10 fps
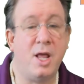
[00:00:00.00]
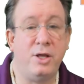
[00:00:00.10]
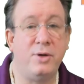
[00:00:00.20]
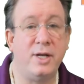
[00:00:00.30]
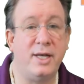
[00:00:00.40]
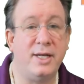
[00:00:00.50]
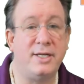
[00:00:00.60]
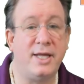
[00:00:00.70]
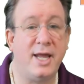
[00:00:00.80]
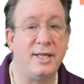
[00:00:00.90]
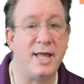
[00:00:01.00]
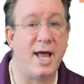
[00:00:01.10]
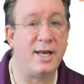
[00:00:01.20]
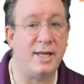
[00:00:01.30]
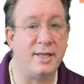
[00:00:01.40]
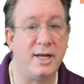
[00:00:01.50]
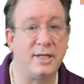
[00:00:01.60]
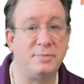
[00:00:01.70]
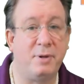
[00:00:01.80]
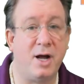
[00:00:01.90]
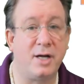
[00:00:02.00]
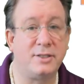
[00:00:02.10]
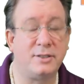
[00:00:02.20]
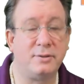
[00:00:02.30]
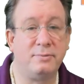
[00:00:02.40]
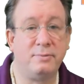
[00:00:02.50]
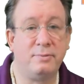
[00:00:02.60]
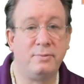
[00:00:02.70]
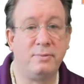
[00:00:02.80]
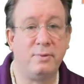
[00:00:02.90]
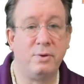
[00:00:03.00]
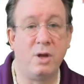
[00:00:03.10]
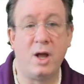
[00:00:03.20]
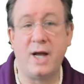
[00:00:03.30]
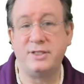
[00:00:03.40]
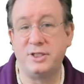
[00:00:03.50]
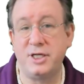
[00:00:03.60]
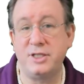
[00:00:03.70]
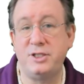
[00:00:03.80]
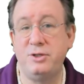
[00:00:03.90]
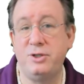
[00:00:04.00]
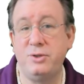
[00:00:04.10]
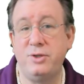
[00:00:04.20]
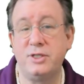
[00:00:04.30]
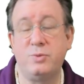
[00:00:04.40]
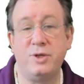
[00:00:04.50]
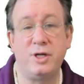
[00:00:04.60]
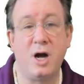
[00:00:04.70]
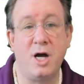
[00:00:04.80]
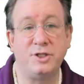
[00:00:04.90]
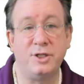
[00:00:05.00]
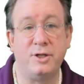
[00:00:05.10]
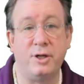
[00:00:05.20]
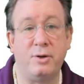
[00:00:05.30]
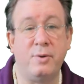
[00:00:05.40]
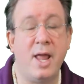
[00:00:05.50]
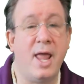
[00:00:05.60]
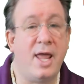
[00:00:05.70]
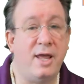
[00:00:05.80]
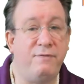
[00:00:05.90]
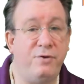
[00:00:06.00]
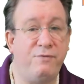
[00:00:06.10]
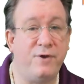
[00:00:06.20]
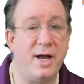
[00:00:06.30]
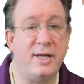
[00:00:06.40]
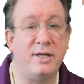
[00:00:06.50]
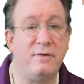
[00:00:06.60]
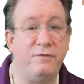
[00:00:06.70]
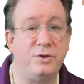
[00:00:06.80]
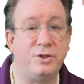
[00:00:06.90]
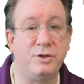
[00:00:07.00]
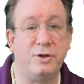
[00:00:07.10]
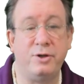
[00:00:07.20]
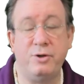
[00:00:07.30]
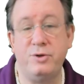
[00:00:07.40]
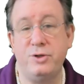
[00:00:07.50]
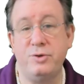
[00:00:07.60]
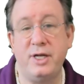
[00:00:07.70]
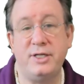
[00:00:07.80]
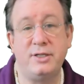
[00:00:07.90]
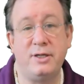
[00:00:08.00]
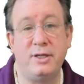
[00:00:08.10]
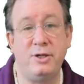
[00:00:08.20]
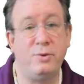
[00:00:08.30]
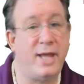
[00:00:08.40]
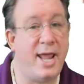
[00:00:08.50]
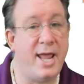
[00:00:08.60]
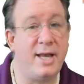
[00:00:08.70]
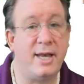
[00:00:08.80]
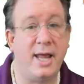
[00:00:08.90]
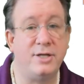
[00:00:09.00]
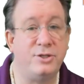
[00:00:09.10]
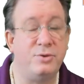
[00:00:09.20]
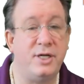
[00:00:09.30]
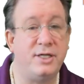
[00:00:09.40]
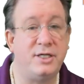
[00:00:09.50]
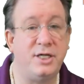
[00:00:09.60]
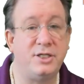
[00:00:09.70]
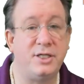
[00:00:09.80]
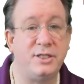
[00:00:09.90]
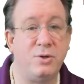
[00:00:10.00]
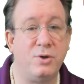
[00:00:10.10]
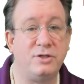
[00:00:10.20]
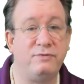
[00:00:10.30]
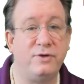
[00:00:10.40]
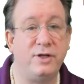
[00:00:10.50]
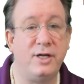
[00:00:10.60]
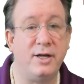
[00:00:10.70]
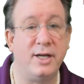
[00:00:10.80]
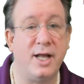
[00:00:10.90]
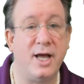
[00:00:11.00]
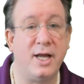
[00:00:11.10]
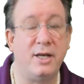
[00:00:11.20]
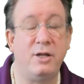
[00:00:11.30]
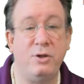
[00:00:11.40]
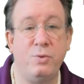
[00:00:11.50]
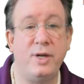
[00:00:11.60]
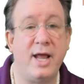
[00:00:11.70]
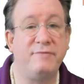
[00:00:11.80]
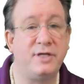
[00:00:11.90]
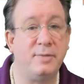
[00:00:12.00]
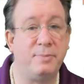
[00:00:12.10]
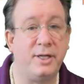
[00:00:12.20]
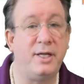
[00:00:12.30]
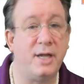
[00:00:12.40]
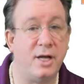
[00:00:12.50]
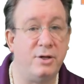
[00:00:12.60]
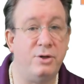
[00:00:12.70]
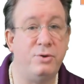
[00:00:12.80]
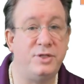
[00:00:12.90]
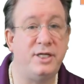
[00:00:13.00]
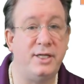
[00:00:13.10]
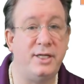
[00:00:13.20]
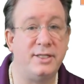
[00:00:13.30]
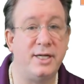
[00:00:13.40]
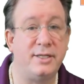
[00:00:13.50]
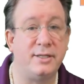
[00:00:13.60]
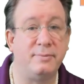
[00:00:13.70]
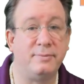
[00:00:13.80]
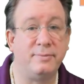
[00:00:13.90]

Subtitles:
you can indicate that in the next box. I suggest you do this with caution, though. If you find in the future you can and do need to teach this course fully online, you would have to complete a new DE addendum.